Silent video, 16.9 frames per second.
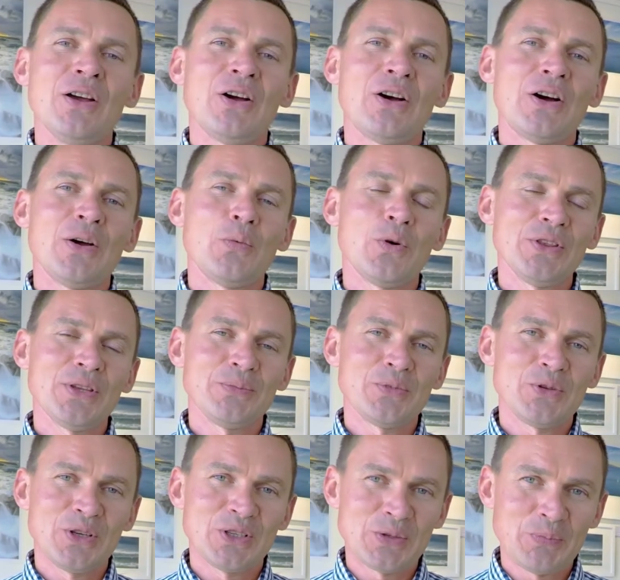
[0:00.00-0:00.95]
I want them
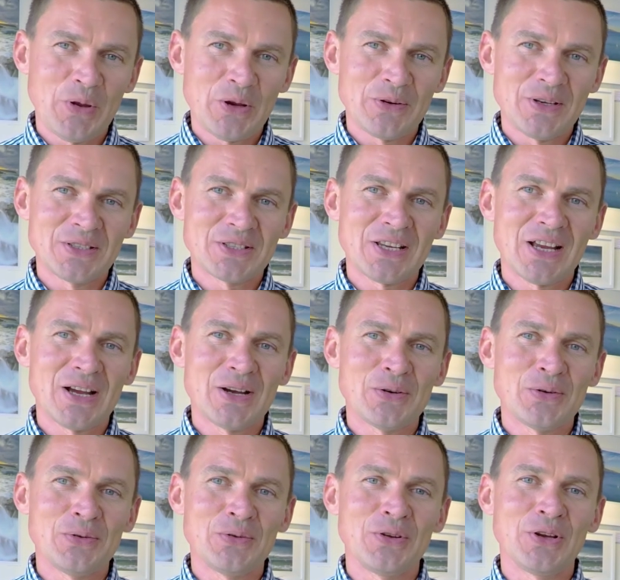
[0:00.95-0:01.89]
to experience
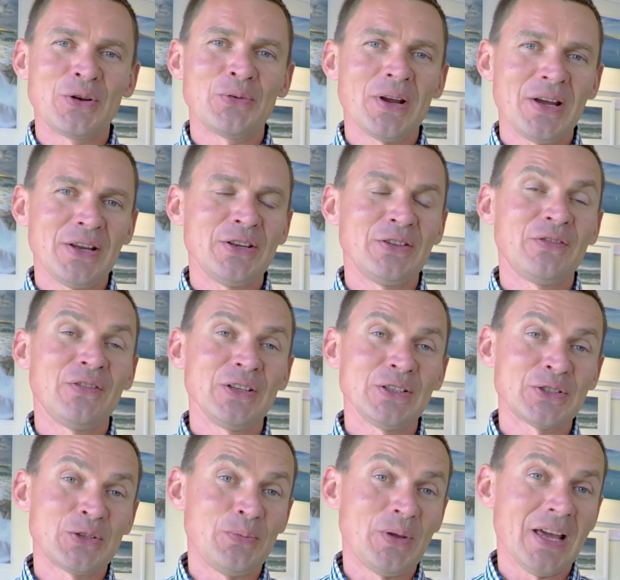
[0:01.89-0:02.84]
how great it
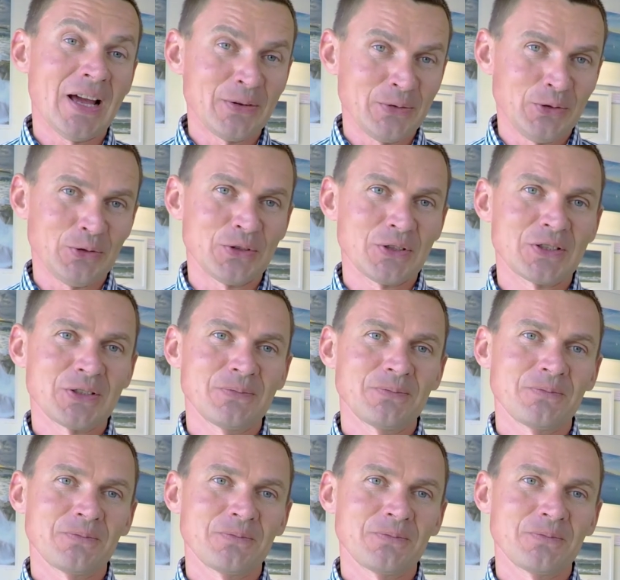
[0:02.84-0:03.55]
feels to be outdoors.